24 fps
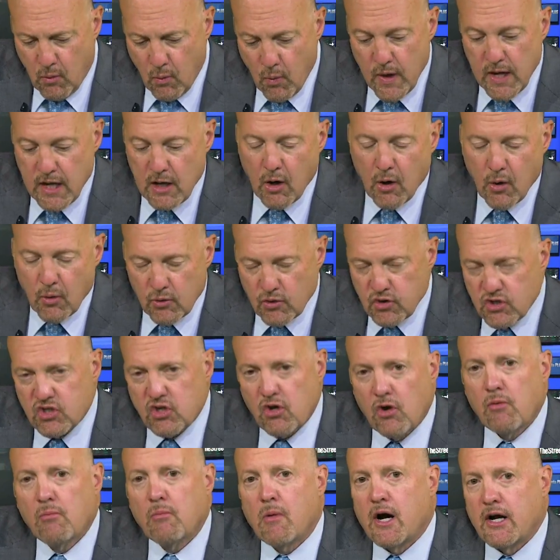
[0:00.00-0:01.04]
We own
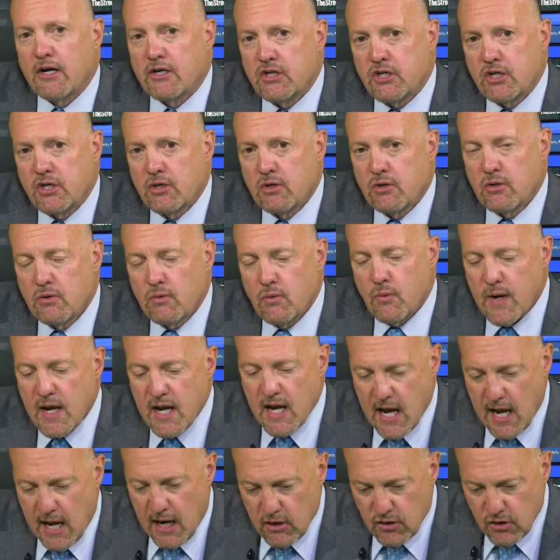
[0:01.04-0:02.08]
so much, we
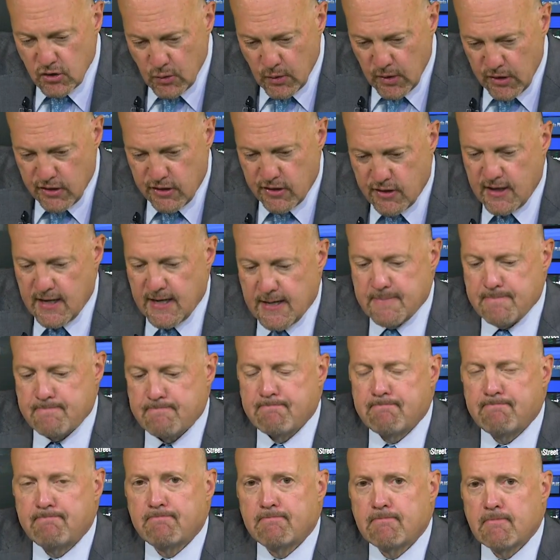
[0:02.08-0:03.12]
can't do a thing.
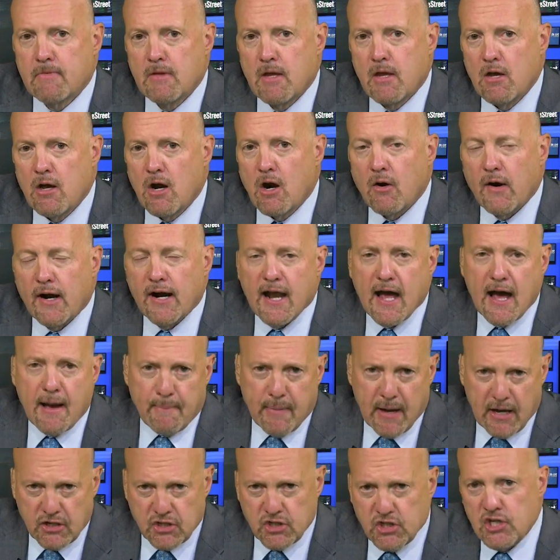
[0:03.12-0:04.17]
All right, how
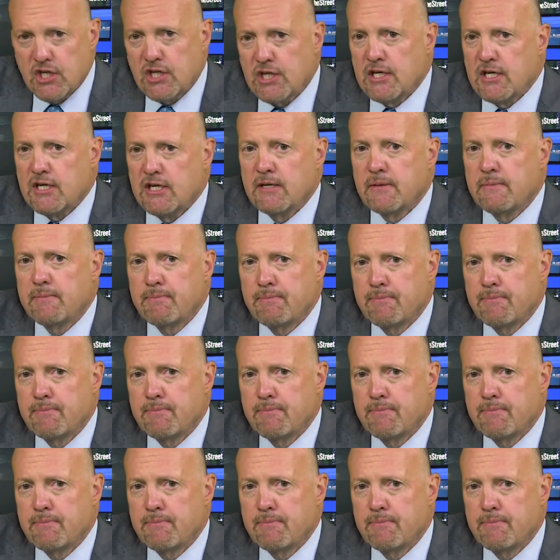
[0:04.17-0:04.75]
about GE?